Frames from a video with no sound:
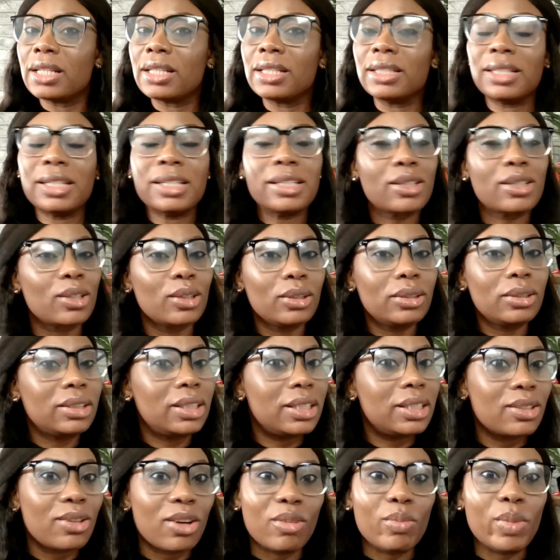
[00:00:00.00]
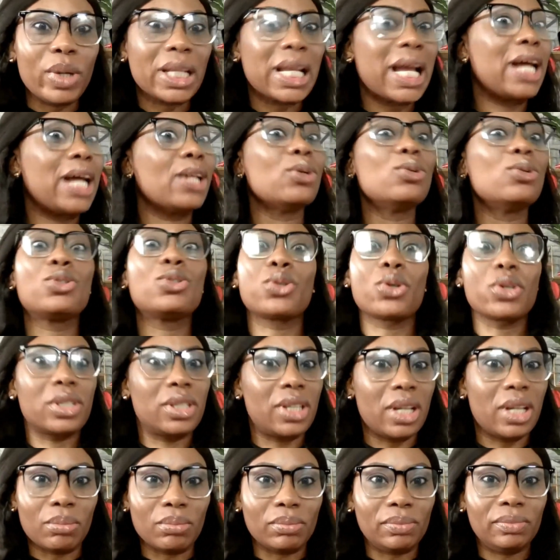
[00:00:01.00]
this government, I don't
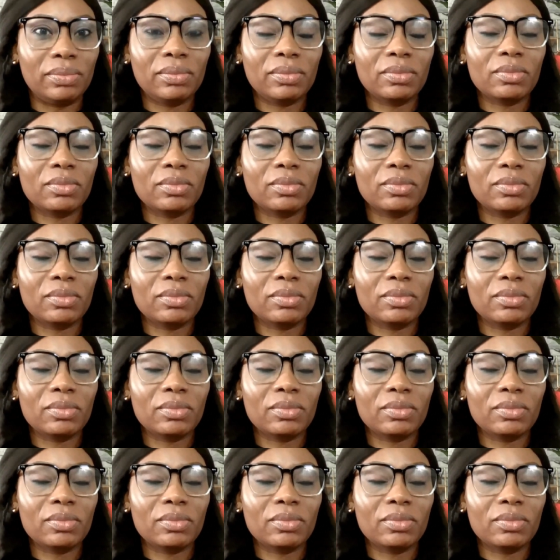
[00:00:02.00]
trust them.